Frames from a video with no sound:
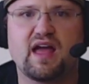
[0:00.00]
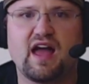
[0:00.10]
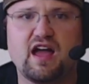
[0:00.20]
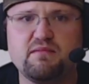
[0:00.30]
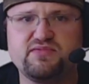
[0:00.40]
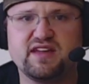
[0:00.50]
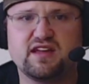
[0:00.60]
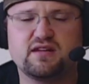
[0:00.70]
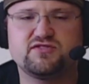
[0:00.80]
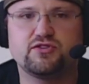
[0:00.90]
I'm
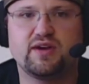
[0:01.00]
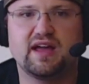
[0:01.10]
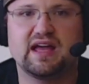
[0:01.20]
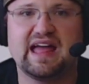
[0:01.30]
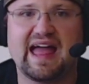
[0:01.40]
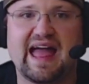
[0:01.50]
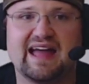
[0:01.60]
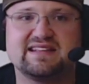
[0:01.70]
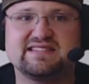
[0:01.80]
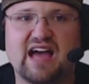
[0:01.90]
thinking of doing
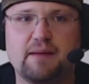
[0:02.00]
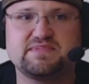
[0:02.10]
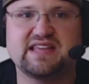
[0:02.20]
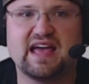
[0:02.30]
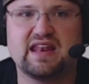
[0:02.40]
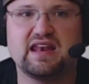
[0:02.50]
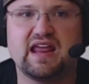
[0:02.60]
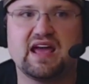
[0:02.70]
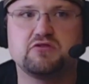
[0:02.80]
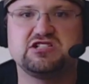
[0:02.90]
top 10
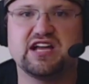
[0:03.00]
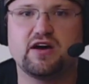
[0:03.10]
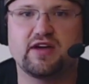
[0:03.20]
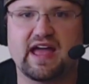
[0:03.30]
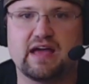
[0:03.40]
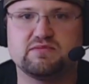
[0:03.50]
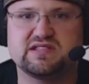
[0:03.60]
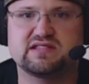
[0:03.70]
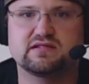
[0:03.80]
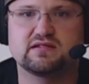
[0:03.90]
Neo Geo
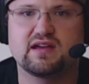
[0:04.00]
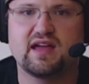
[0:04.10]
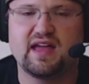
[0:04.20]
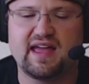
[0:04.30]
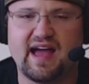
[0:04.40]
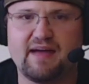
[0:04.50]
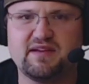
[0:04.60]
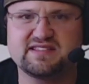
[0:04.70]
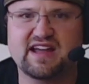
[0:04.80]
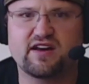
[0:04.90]
games. Yeah, I
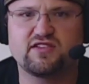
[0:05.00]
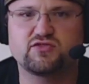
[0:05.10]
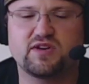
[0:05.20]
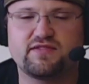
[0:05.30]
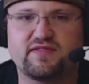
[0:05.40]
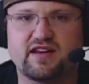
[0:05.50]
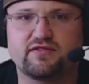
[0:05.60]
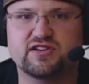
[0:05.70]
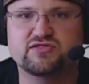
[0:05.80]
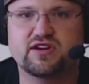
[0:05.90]
missed out on the 25th
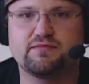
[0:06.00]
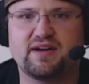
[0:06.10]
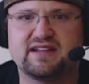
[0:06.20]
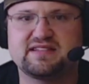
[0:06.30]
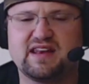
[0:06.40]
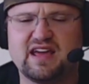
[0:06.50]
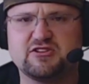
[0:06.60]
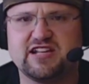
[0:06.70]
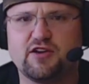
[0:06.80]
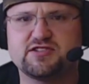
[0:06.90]
anniversary, but the
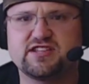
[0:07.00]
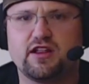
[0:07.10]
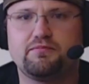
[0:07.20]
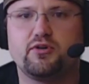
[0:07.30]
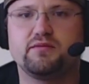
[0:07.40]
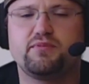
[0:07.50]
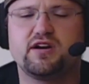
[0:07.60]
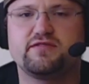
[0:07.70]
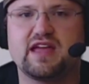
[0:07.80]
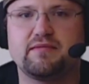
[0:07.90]
Neo Geo is still an important
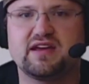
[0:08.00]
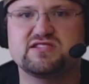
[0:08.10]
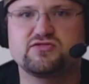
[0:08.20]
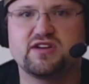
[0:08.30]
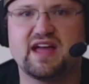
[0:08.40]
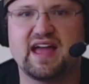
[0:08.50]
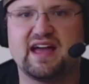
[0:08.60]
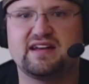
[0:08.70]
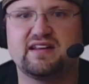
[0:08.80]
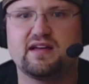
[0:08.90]
part of gaming history,
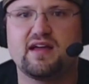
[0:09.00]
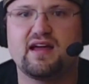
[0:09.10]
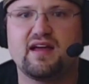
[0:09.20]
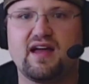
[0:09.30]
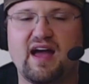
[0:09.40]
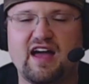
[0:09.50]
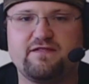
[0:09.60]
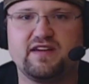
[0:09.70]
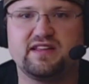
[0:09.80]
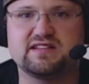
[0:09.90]
and I
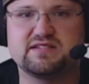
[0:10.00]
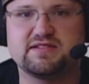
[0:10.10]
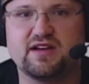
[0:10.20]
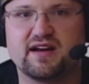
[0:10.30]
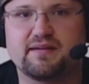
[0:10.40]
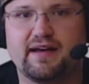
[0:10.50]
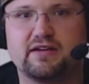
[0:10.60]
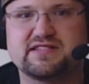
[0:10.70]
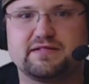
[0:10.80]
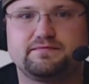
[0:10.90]
feel it needs to be talked
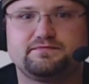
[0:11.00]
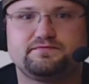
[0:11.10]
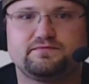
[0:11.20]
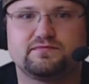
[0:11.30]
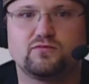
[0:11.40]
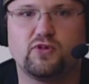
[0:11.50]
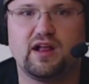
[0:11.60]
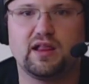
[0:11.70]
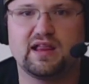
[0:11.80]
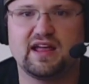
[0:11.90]
about.
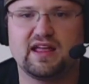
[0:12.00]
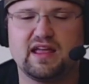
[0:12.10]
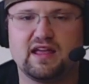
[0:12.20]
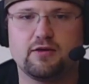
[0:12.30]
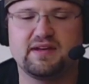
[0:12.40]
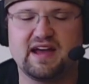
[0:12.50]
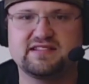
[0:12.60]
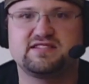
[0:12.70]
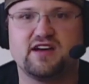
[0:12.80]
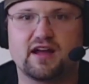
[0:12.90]
Well, it would be
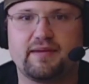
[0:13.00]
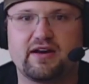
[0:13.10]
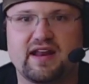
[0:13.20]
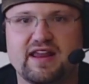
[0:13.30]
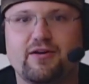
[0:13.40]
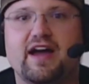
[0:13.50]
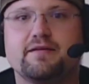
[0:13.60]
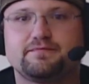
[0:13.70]
nice to talk about it anyway.